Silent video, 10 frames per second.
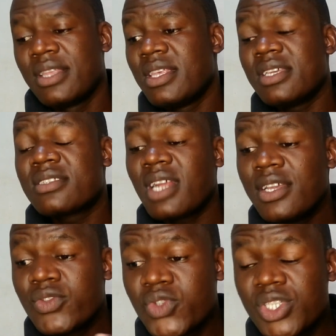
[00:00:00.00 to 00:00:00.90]
They
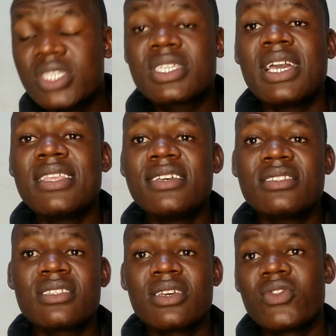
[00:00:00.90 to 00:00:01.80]
try to cheat
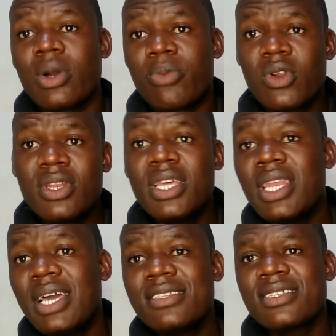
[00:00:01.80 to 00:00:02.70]
Kenyans in a broad
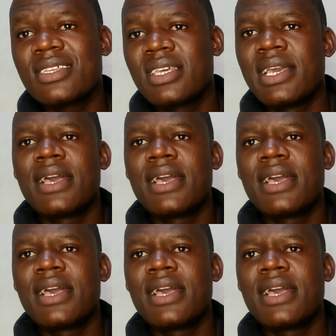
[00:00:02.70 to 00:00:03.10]
daylight,